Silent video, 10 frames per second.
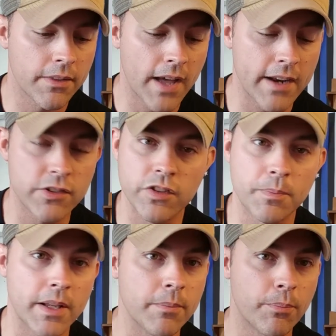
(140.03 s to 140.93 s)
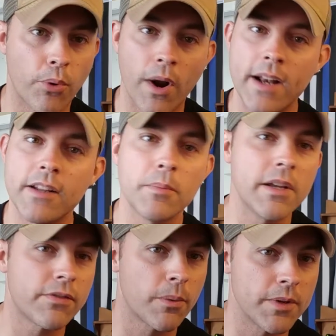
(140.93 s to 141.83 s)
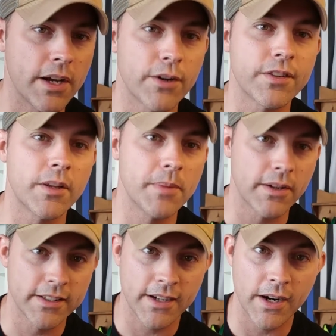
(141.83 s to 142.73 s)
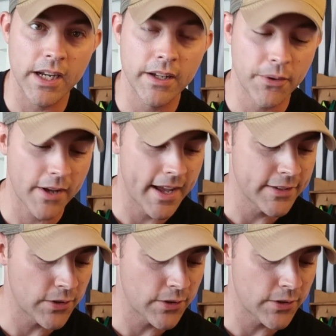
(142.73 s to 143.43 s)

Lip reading: That has just been bred into me from years in the military, okay?